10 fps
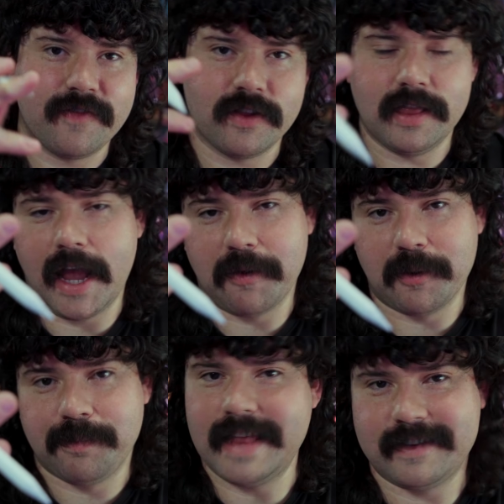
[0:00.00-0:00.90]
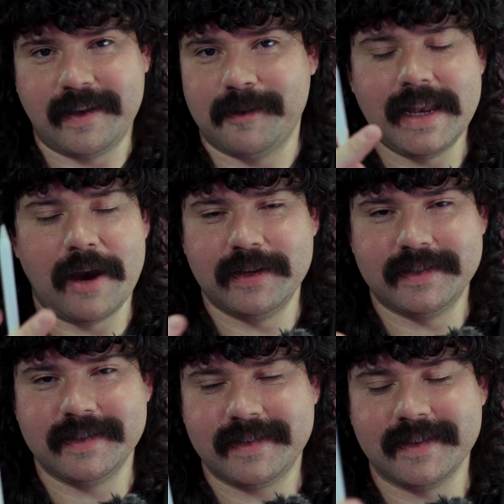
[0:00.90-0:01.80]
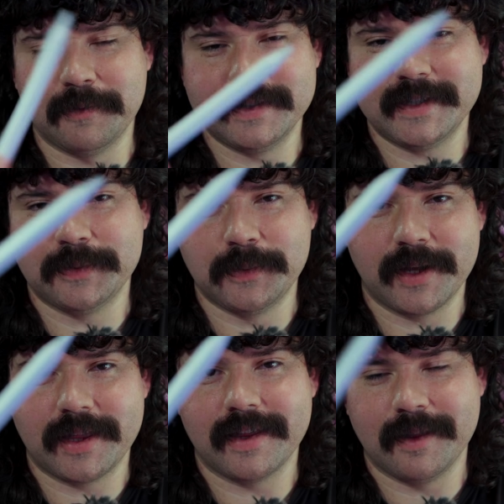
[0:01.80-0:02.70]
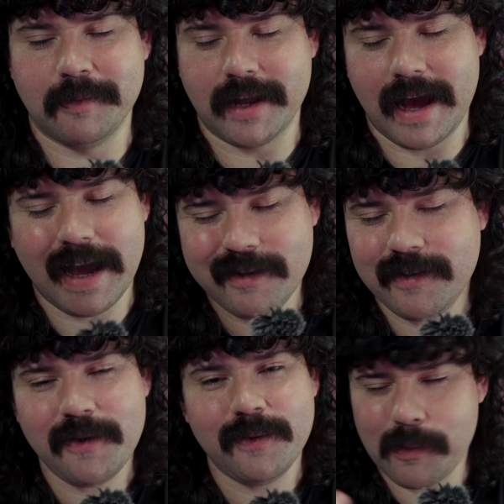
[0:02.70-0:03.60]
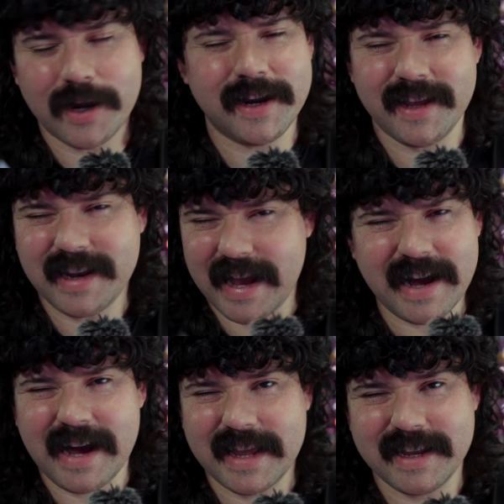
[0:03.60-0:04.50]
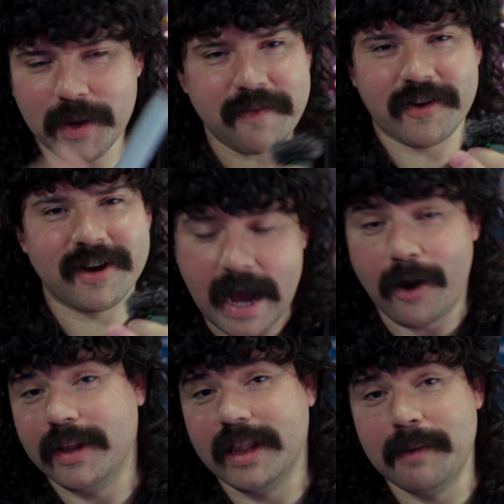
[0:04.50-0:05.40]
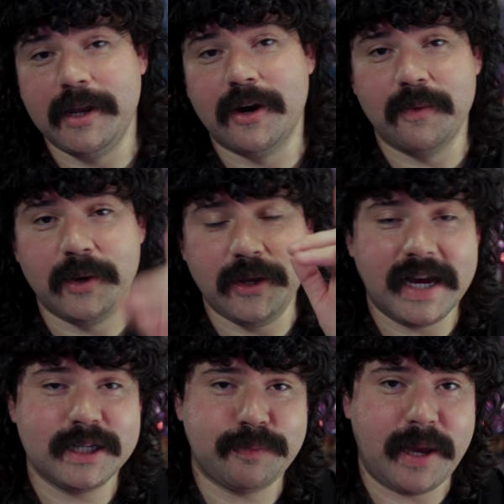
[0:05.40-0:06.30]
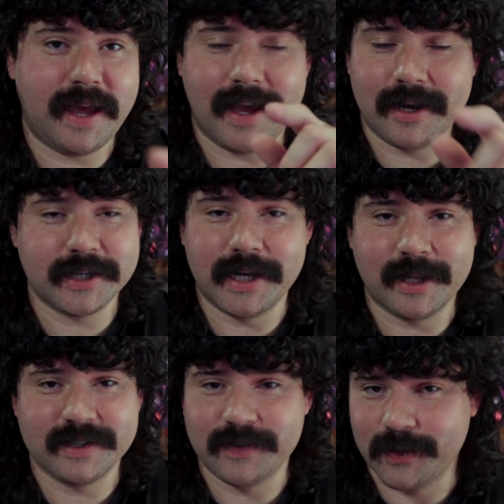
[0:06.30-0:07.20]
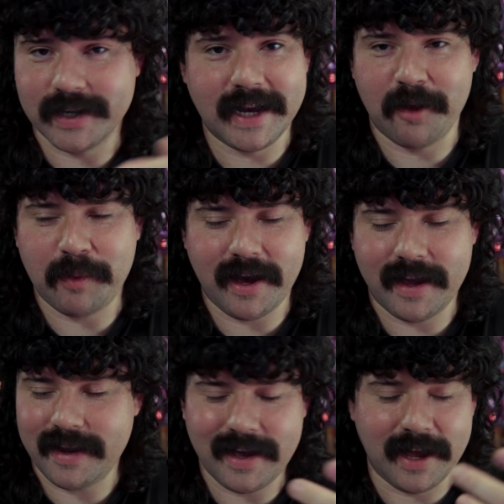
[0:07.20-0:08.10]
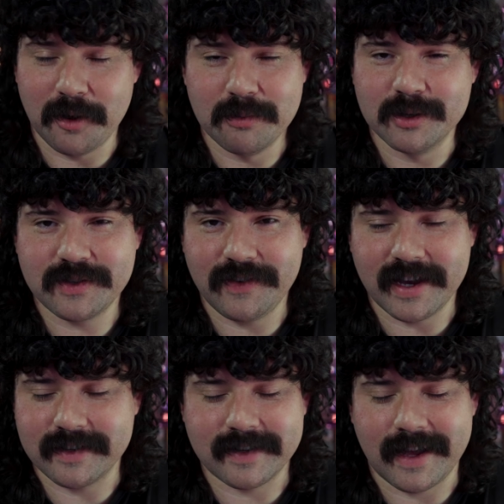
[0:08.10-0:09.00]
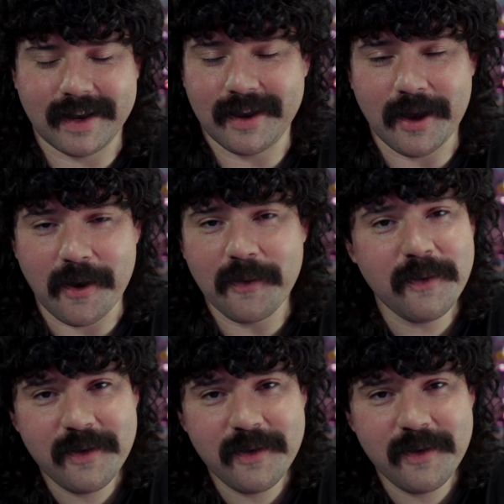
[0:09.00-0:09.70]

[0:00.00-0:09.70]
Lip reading: for Lightroom, that's it. Now, was this worth the money? I don't know. I wanted it, I got it, whatever. Now, let me know, would you guys pay $800 for an iPad? I know most of you guys are like, no.